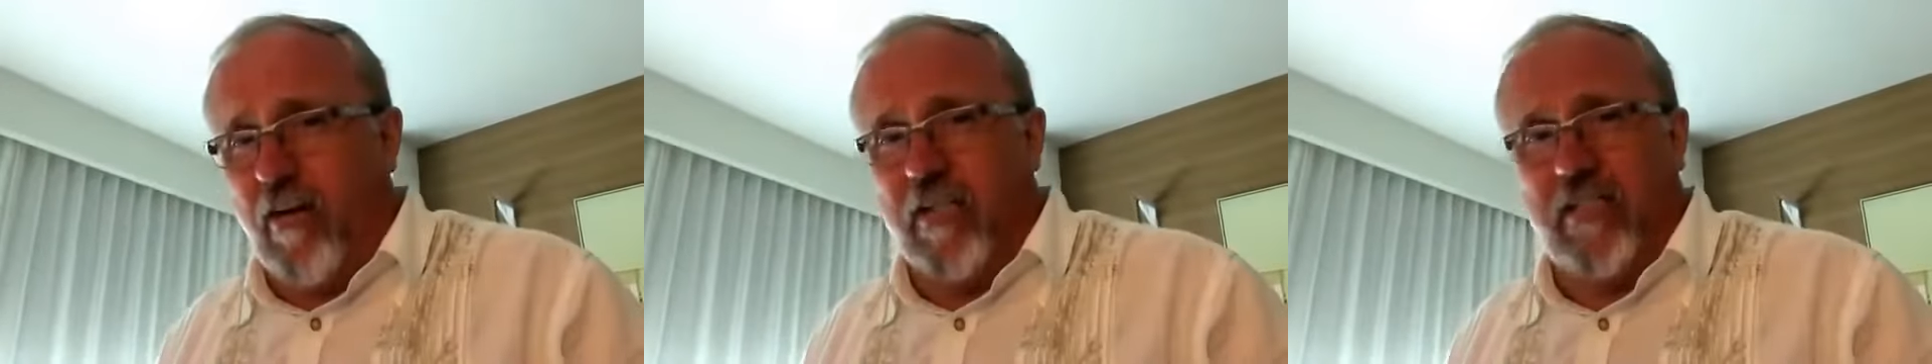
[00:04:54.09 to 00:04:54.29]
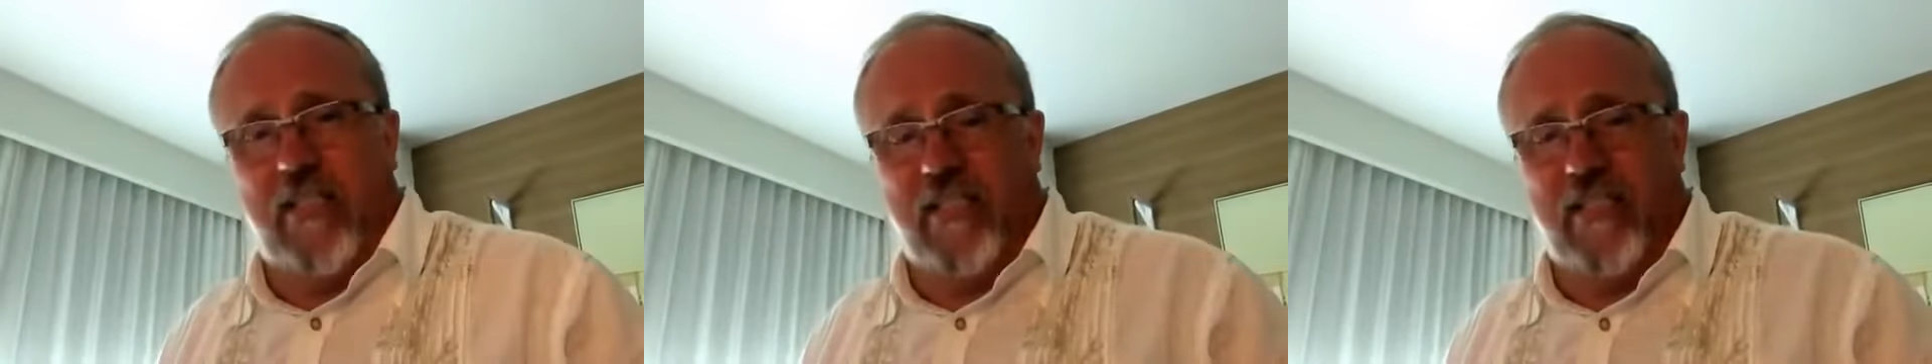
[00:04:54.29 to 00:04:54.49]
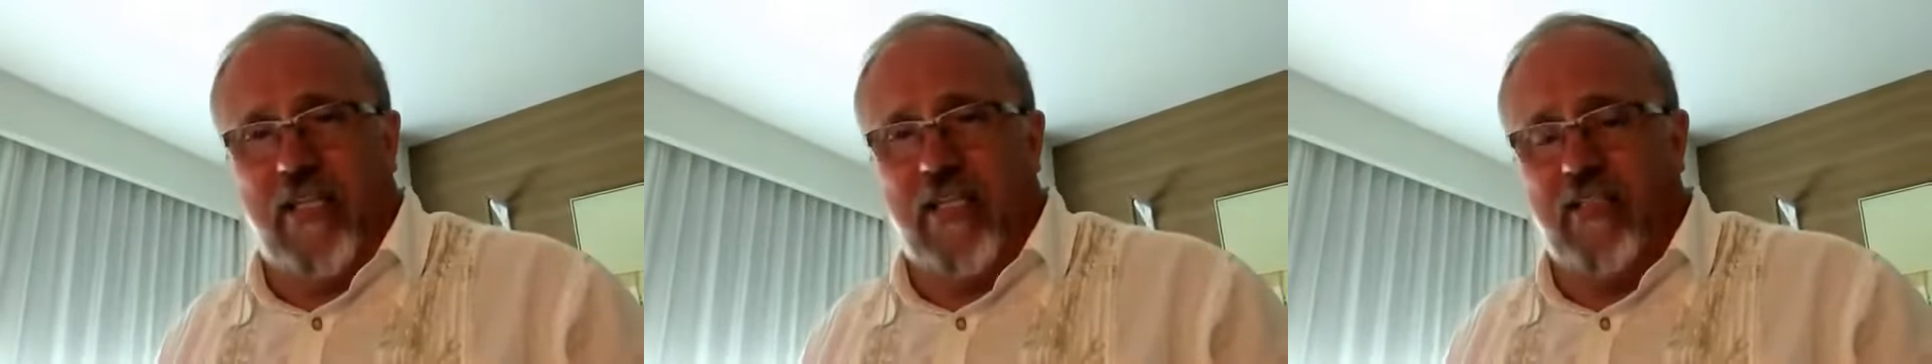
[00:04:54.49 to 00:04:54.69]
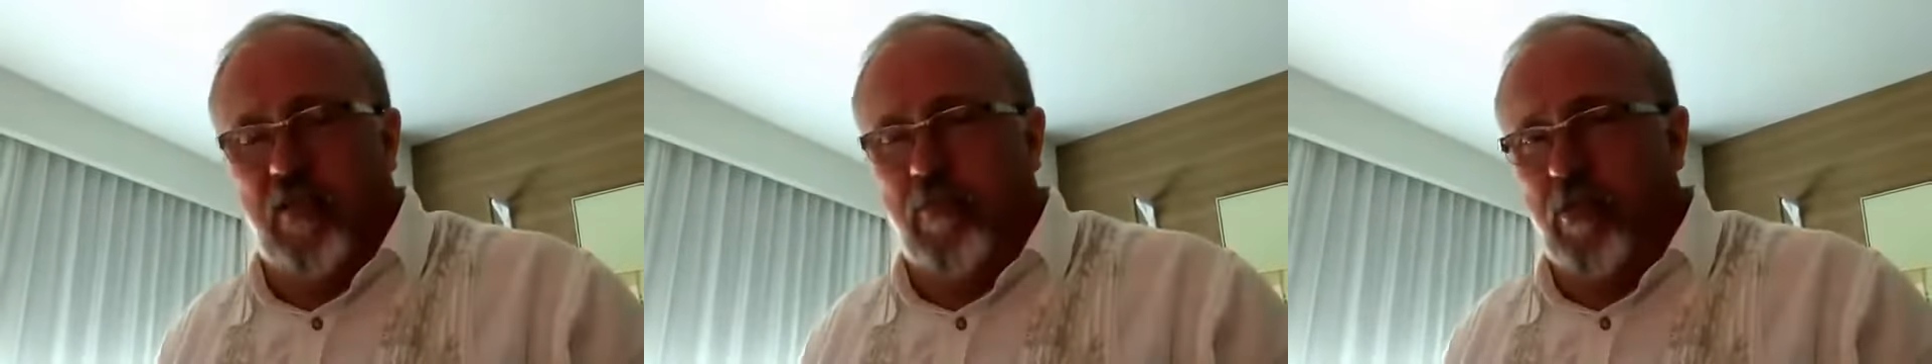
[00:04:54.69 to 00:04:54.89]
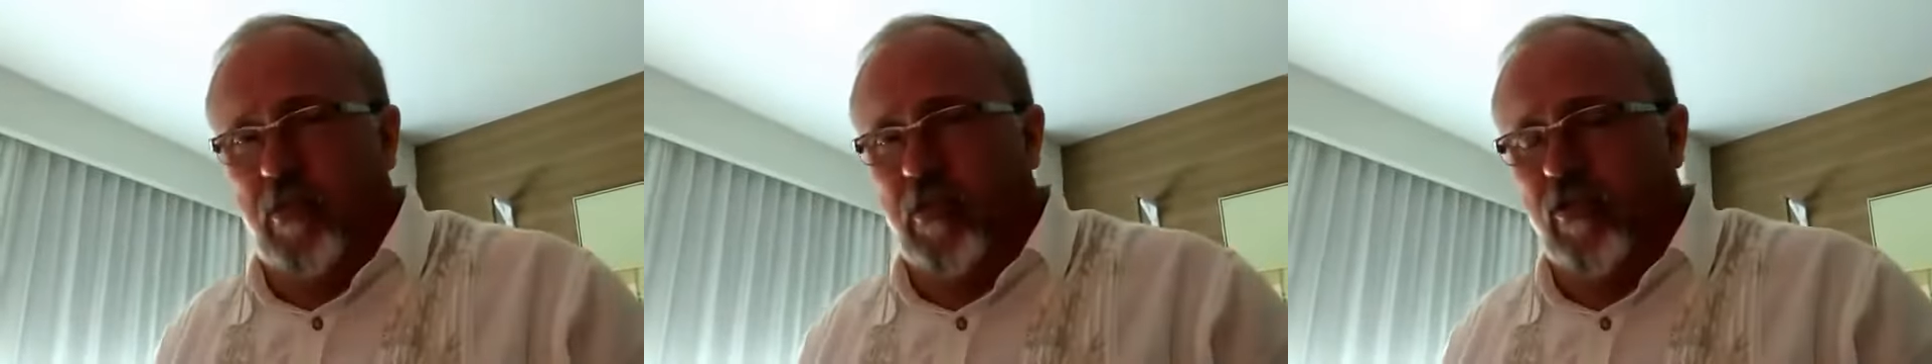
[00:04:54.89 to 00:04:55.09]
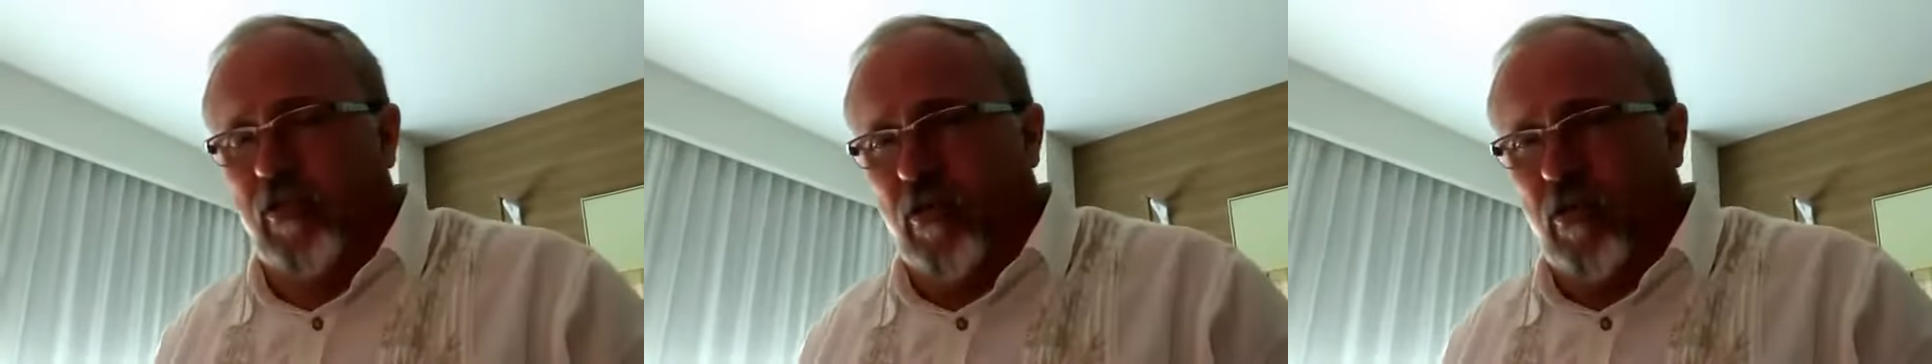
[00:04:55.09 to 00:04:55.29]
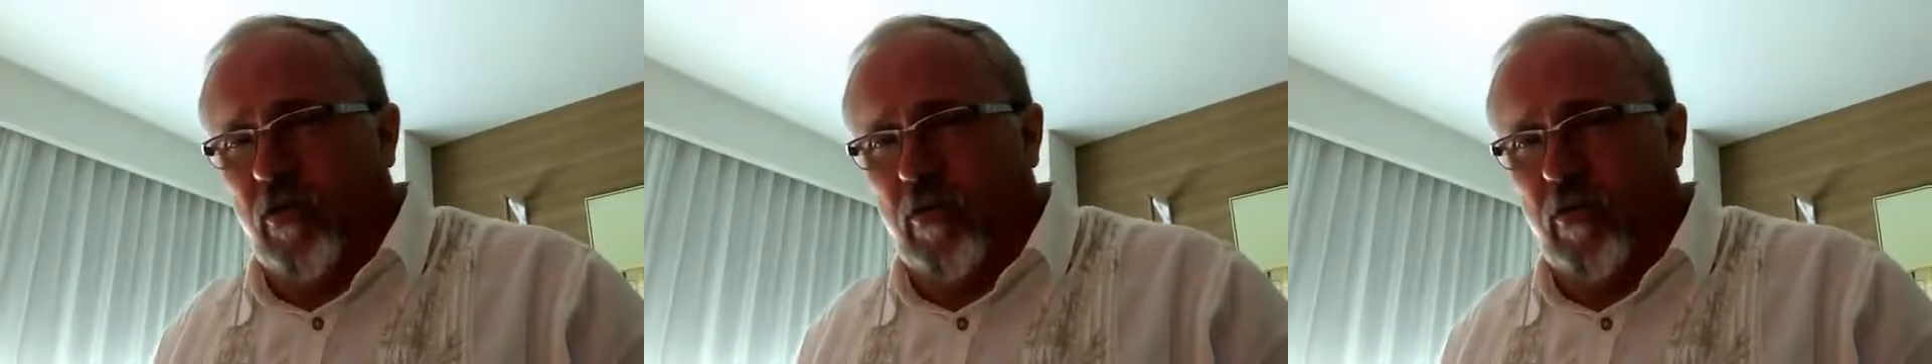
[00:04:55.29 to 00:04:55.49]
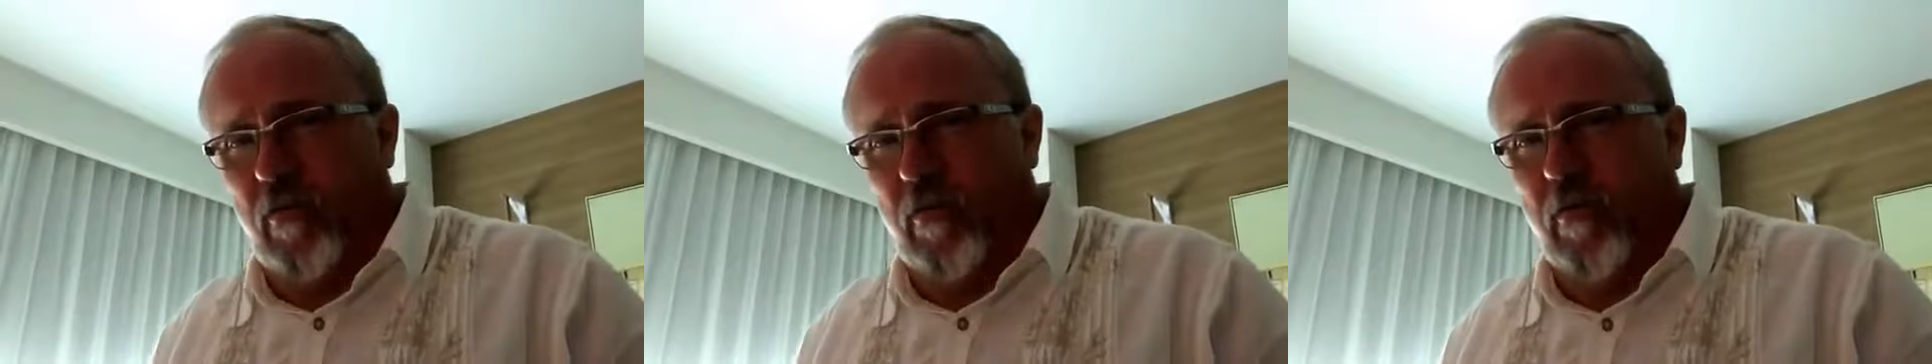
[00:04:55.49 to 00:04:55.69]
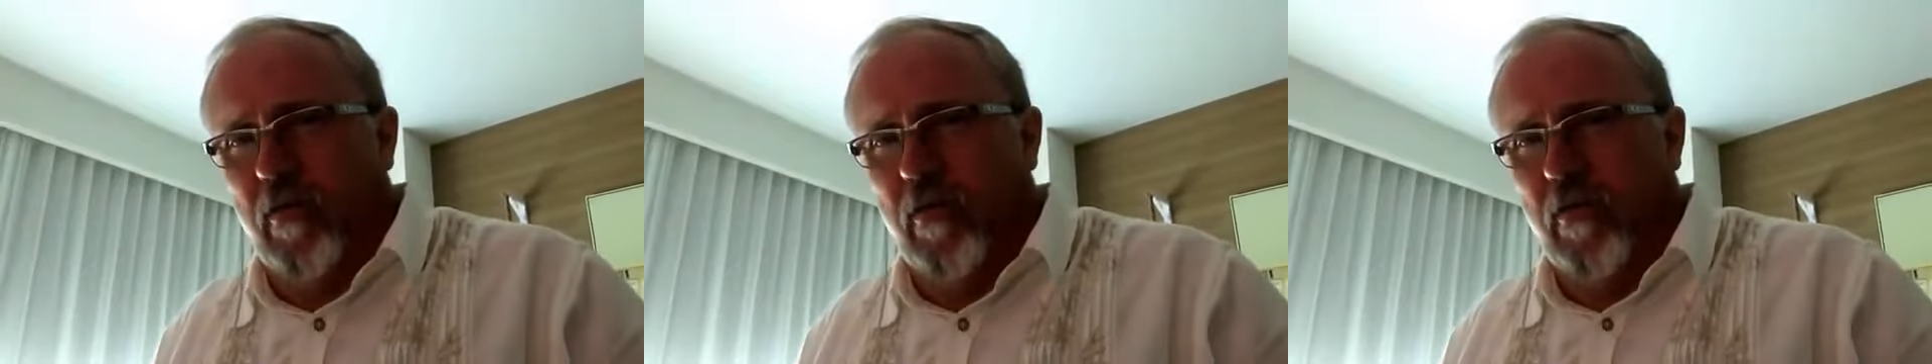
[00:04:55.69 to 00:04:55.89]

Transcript: as it says in the book of Joel.